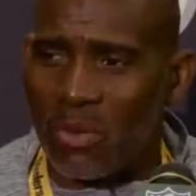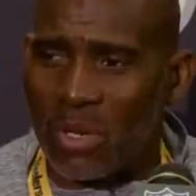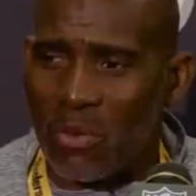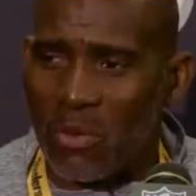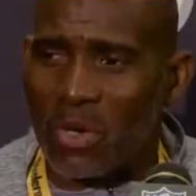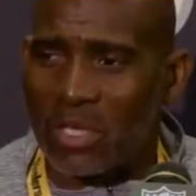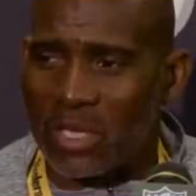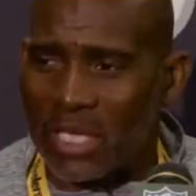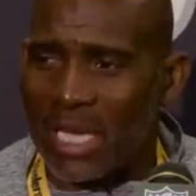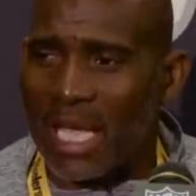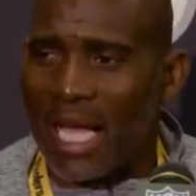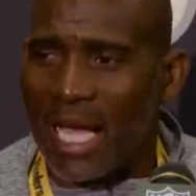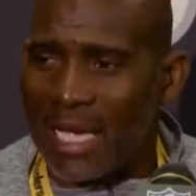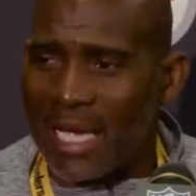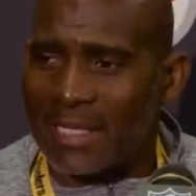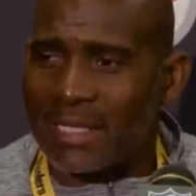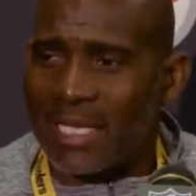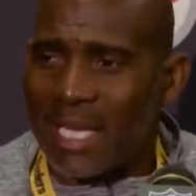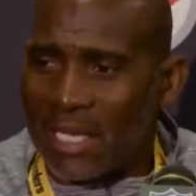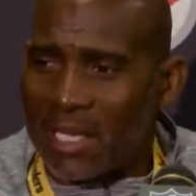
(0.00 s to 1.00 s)
weren't the
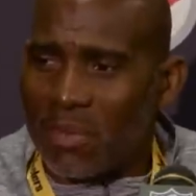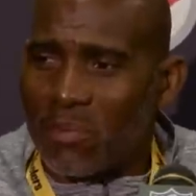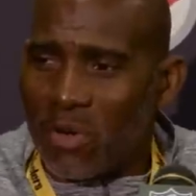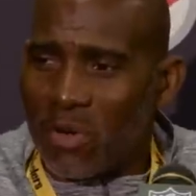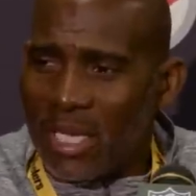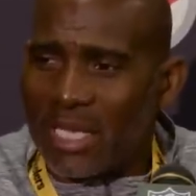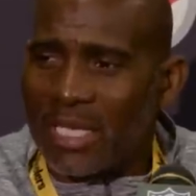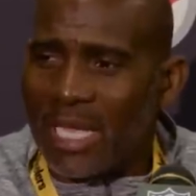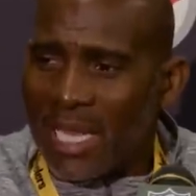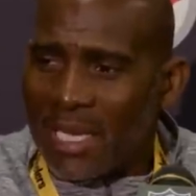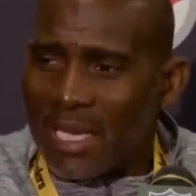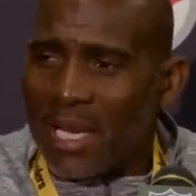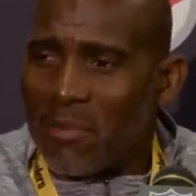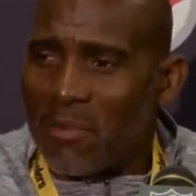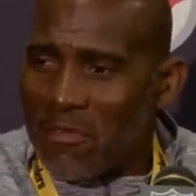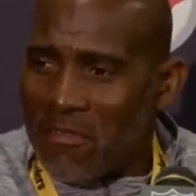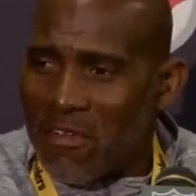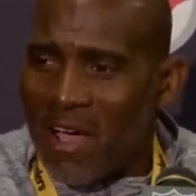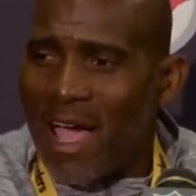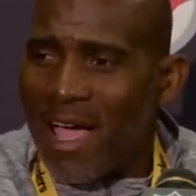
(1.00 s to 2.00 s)
guys that could bring that
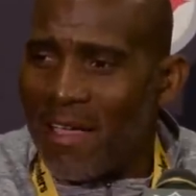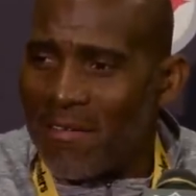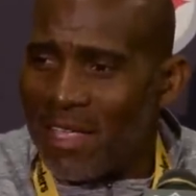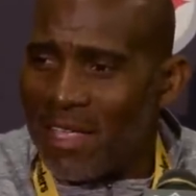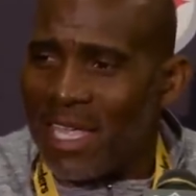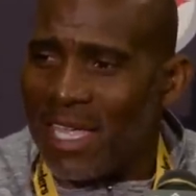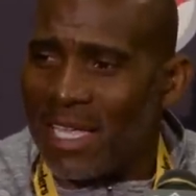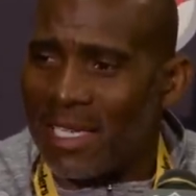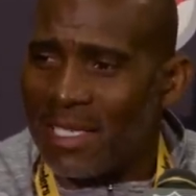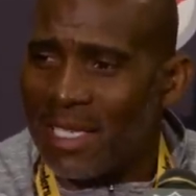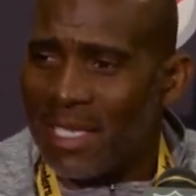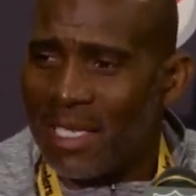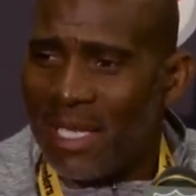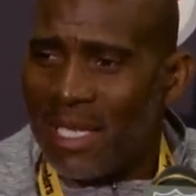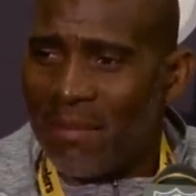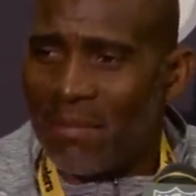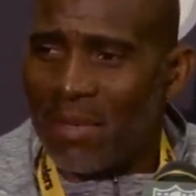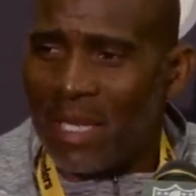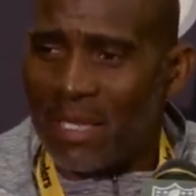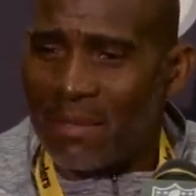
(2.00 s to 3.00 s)
number five in.
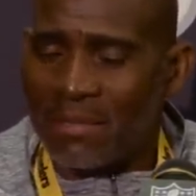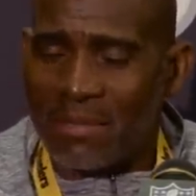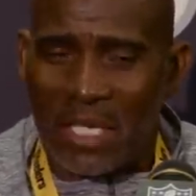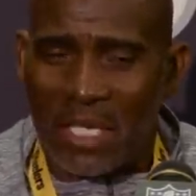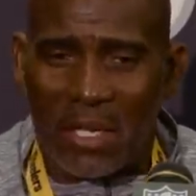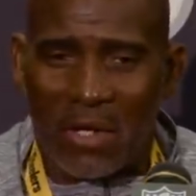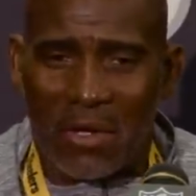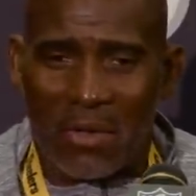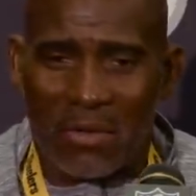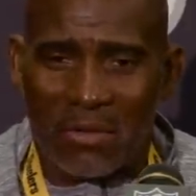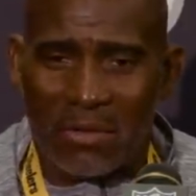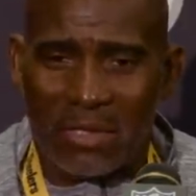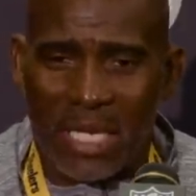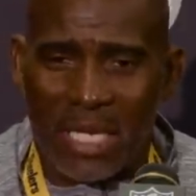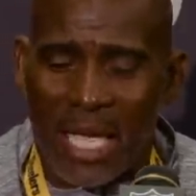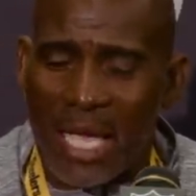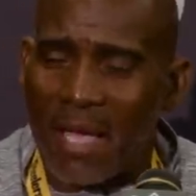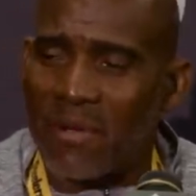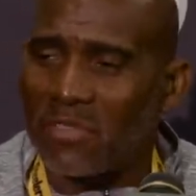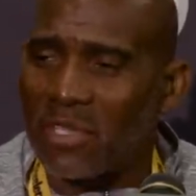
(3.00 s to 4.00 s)
But, you know, to
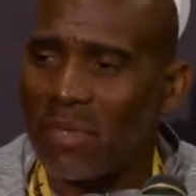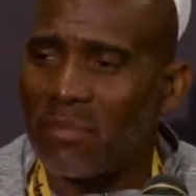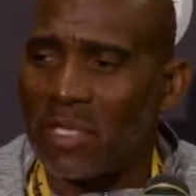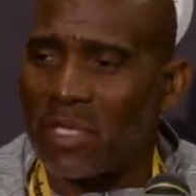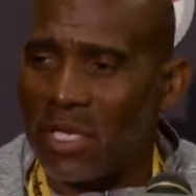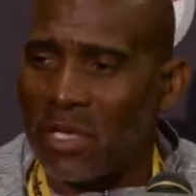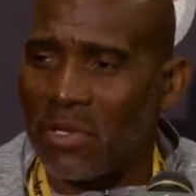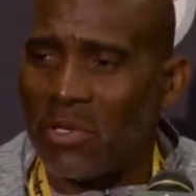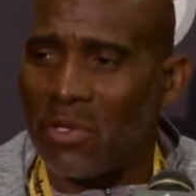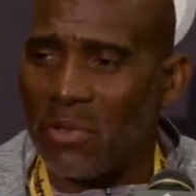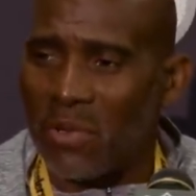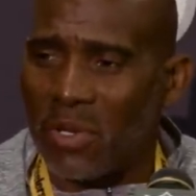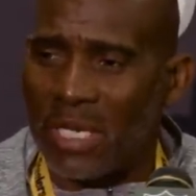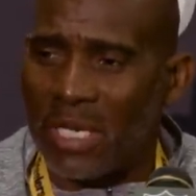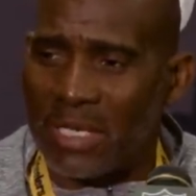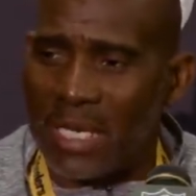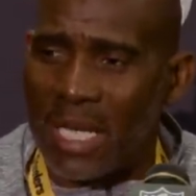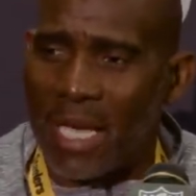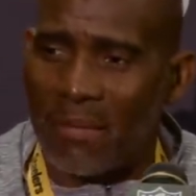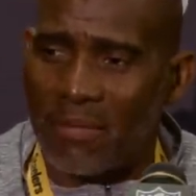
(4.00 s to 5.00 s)
have something to do with
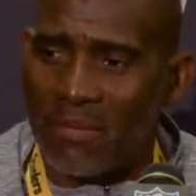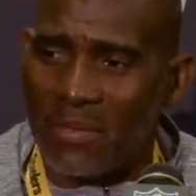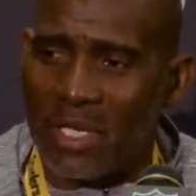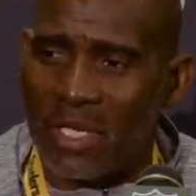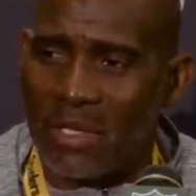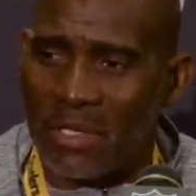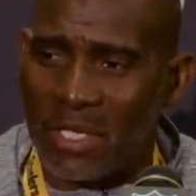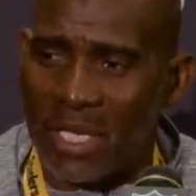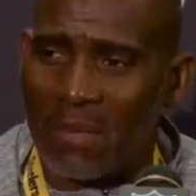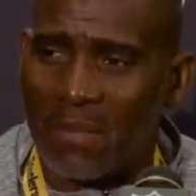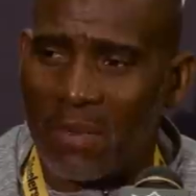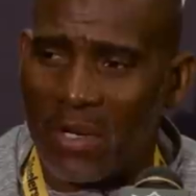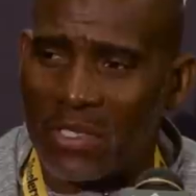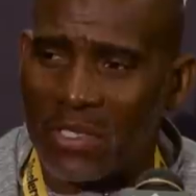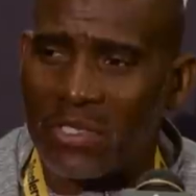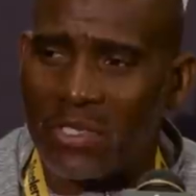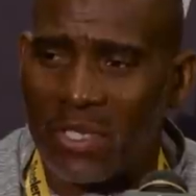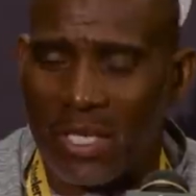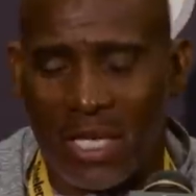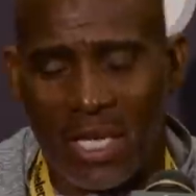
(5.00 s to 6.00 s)
it, to have, you know, to help
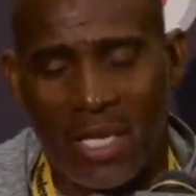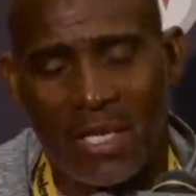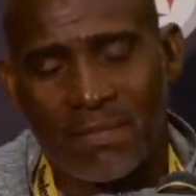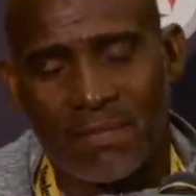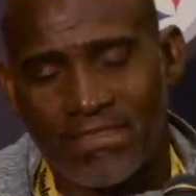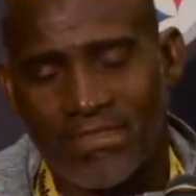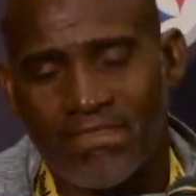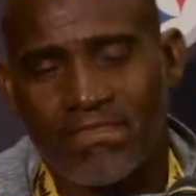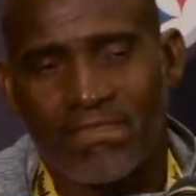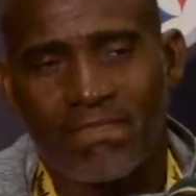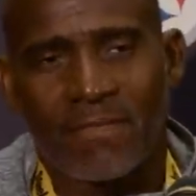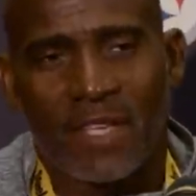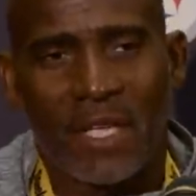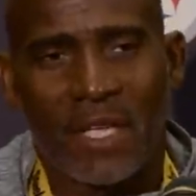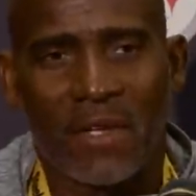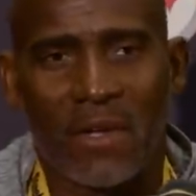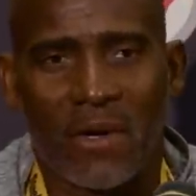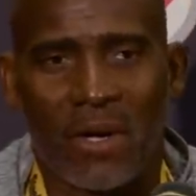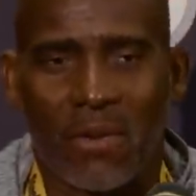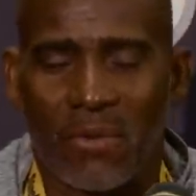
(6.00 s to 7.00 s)
usher it in,
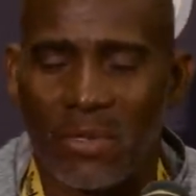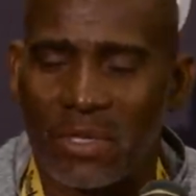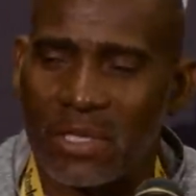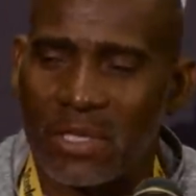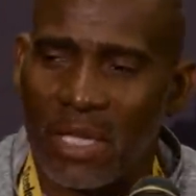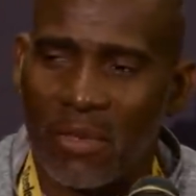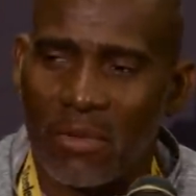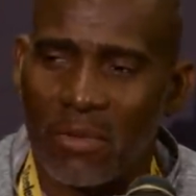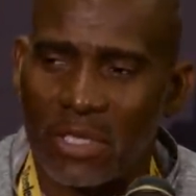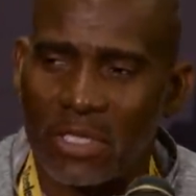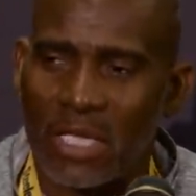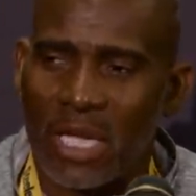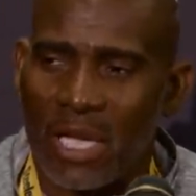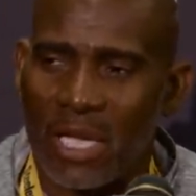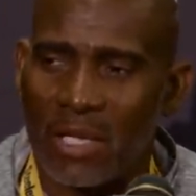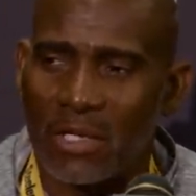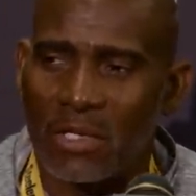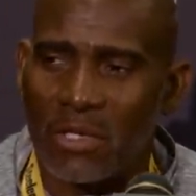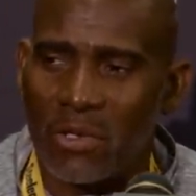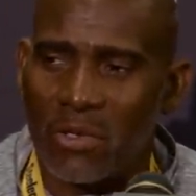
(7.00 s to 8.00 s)
you know, it was
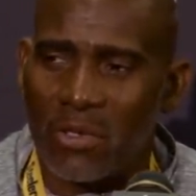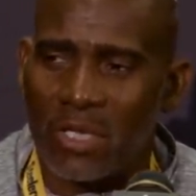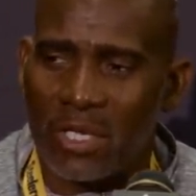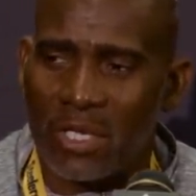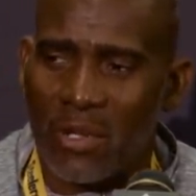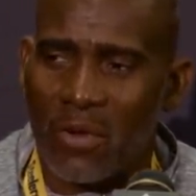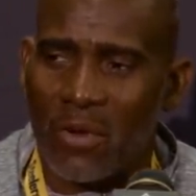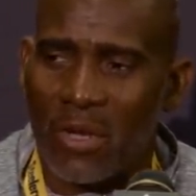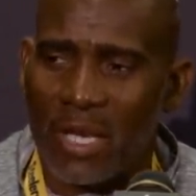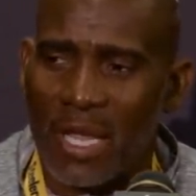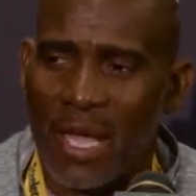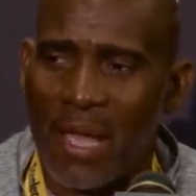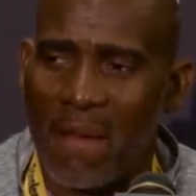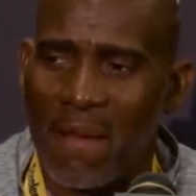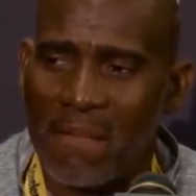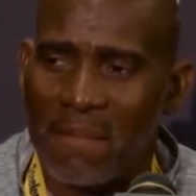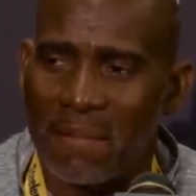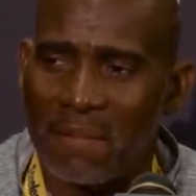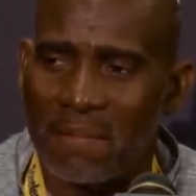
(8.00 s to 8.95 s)
kind of cool in knowing that.